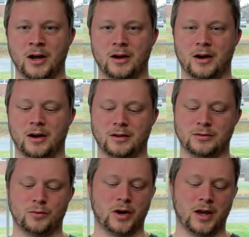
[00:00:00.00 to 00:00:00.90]

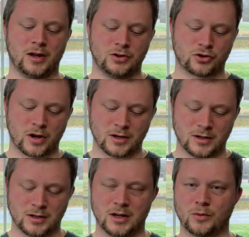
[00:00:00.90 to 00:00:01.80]
went ahead and traded
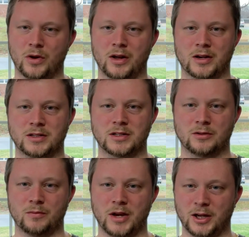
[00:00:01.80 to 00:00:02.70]
it in while I could still
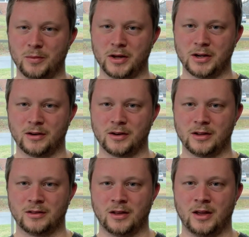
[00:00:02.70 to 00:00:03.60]
make money on
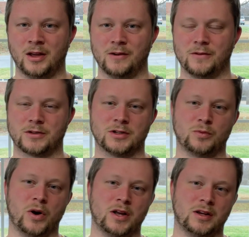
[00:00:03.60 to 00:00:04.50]
it versus
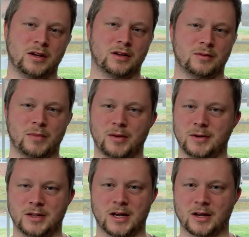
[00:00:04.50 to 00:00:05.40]
waiting and
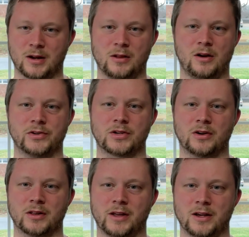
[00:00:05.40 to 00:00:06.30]
maybe taking a loss on
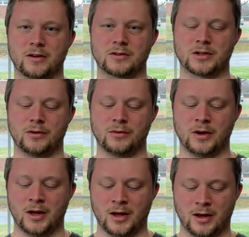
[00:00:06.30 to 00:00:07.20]
it later. So,
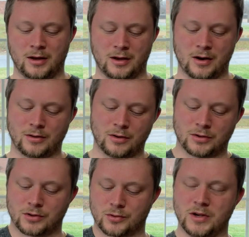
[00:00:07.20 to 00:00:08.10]
you know,
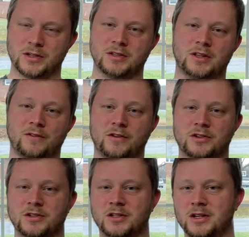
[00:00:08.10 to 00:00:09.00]
those reasons, the
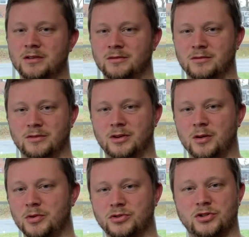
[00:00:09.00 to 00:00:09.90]
efficiency, the
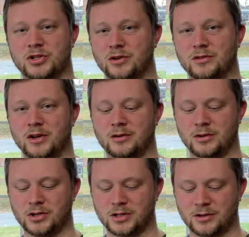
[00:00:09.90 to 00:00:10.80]
numbers just aren't there to
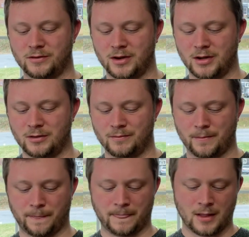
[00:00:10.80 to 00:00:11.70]
justify it.
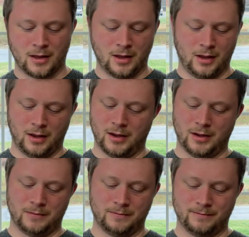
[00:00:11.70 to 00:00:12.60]

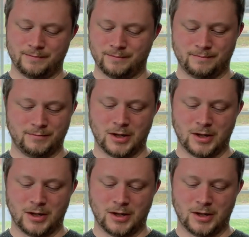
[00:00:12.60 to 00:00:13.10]
You